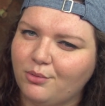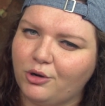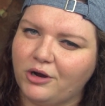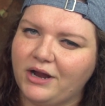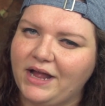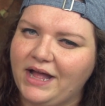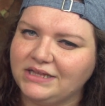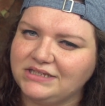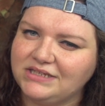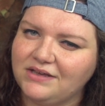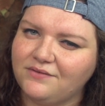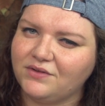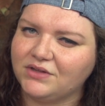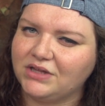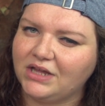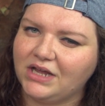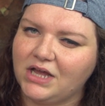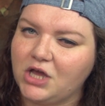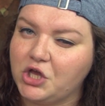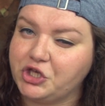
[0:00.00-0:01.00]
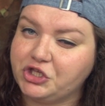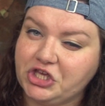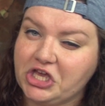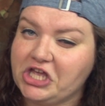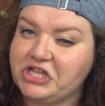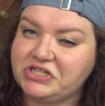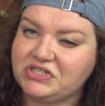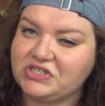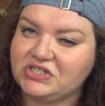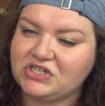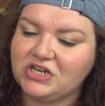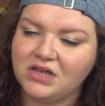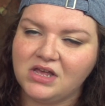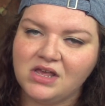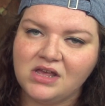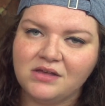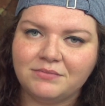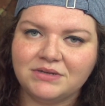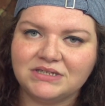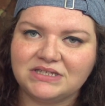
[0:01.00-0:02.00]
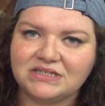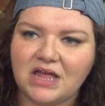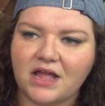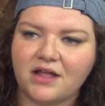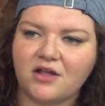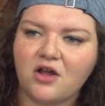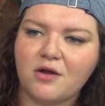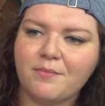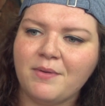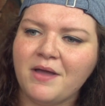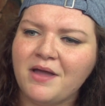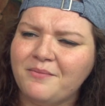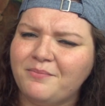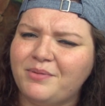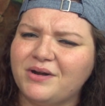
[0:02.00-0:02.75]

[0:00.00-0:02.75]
more active and like against Miss Slycarp,